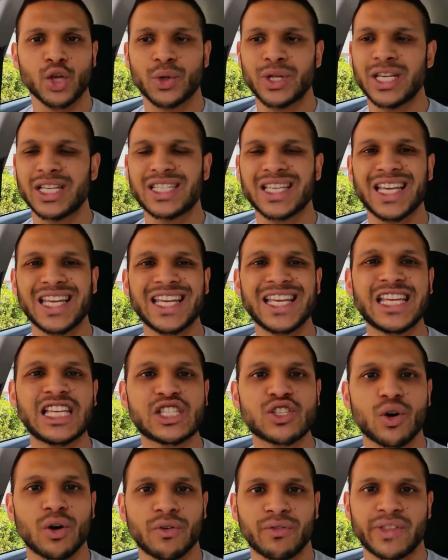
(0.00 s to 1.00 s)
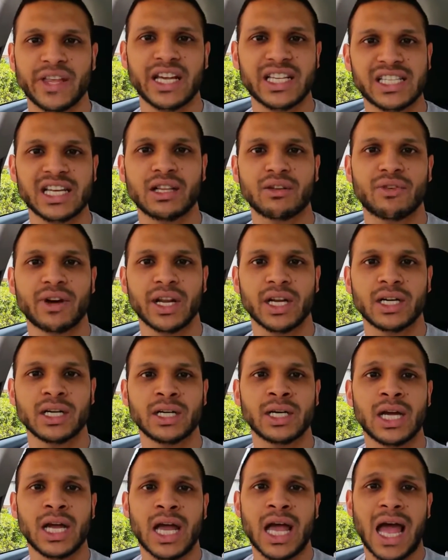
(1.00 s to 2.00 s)
You need to ease off the
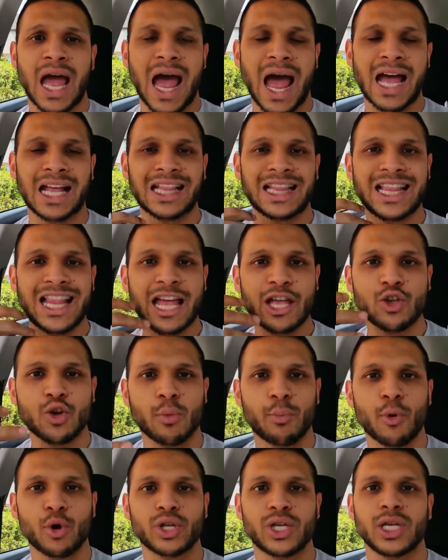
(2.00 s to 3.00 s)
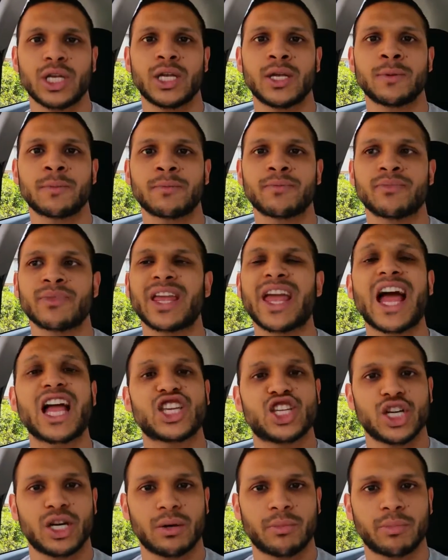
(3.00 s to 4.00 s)
accelerator and let your body
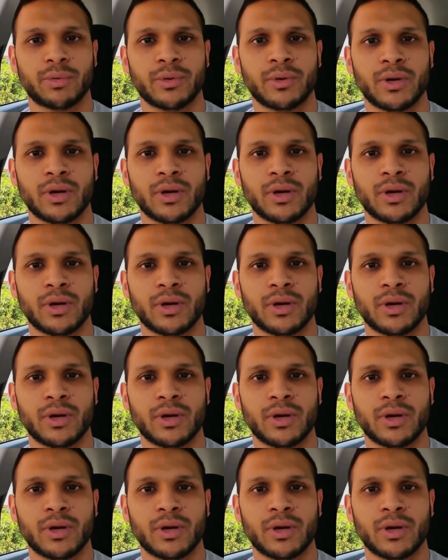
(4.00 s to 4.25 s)
catch up,